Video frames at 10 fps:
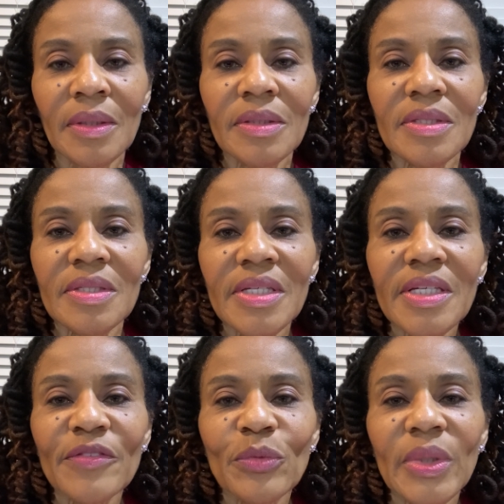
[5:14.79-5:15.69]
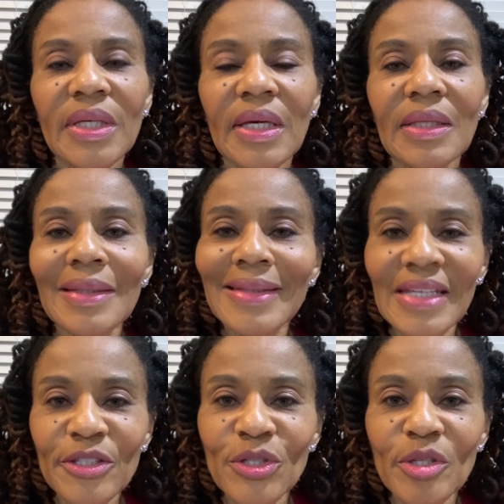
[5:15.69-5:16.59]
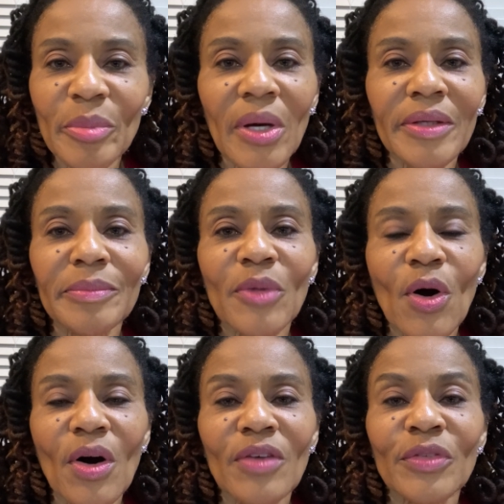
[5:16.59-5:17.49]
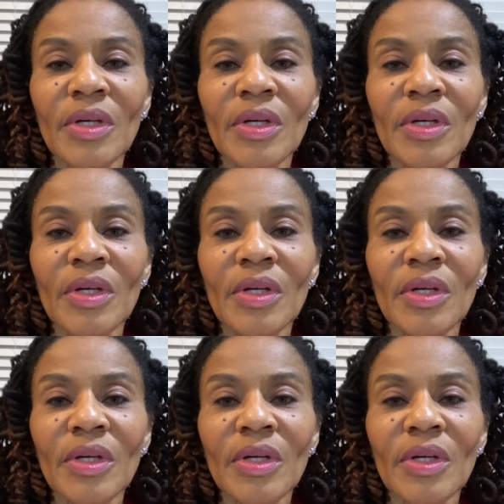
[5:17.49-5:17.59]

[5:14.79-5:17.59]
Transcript: to see if we can get to the bottom of